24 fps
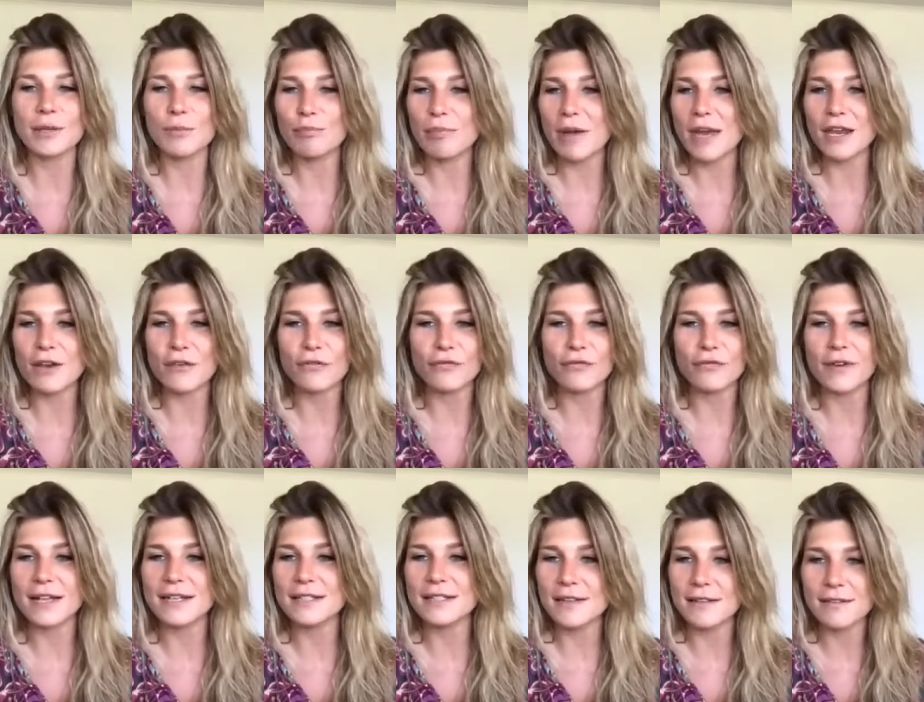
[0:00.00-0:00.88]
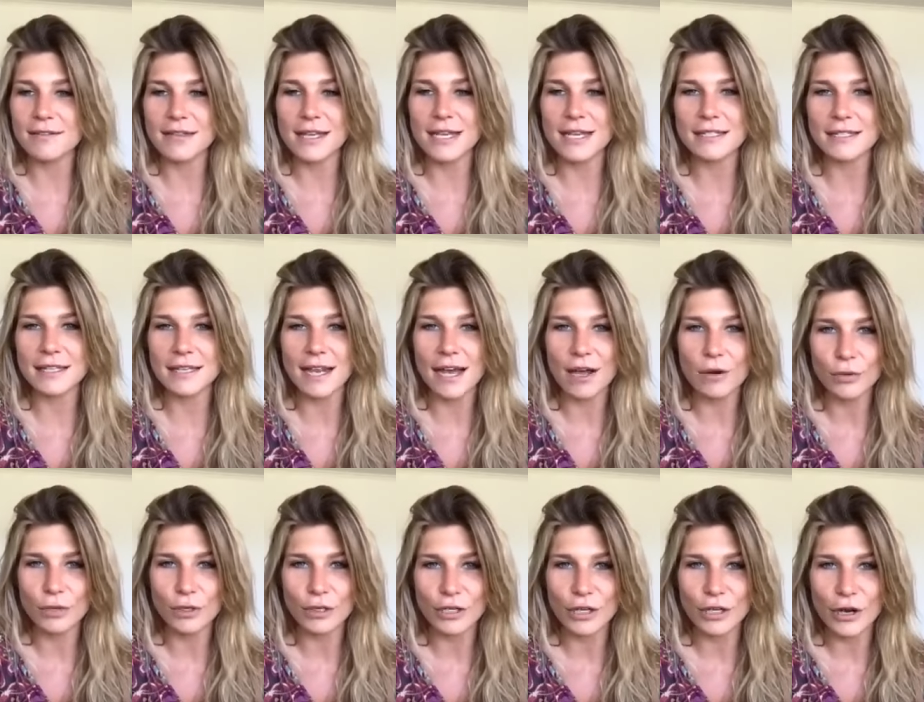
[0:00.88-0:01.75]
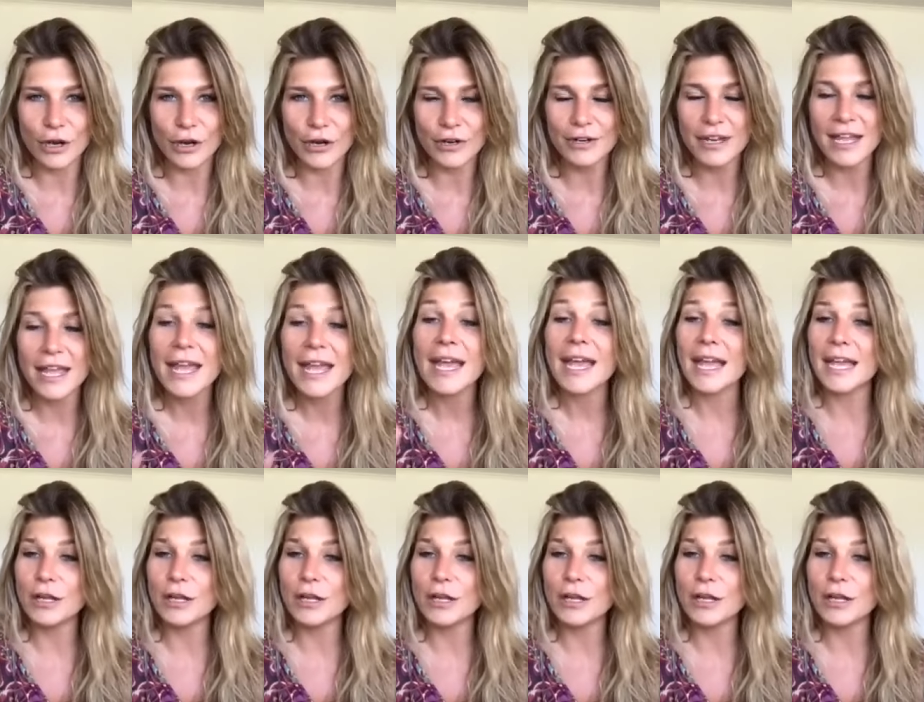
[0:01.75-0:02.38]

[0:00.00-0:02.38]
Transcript: the benefits, the things that I would learn.